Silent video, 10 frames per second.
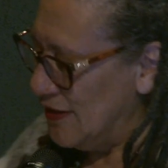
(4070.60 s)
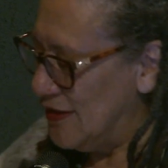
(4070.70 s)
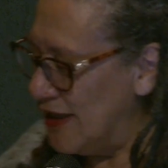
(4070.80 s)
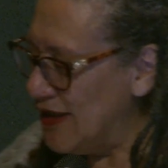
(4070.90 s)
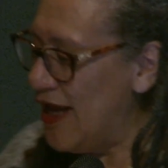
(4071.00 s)

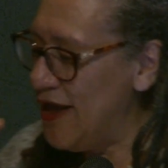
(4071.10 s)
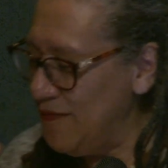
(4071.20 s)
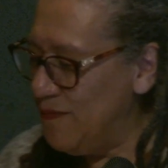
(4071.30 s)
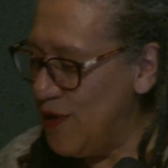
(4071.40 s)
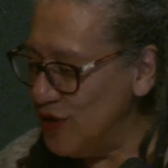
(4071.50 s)
that
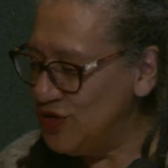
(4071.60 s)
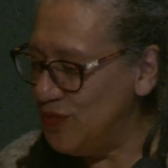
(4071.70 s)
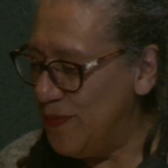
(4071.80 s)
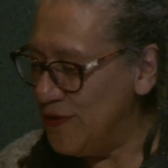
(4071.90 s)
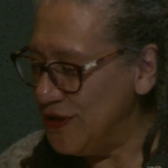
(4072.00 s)
I want to
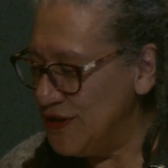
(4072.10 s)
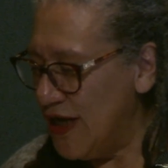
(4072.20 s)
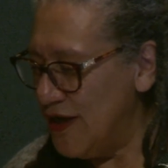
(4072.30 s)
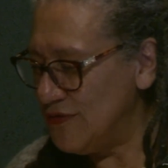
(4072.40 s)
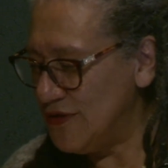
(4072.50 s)
point
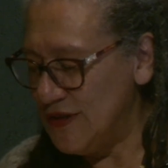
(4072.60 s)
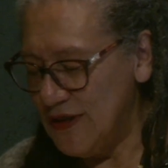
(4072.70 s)
out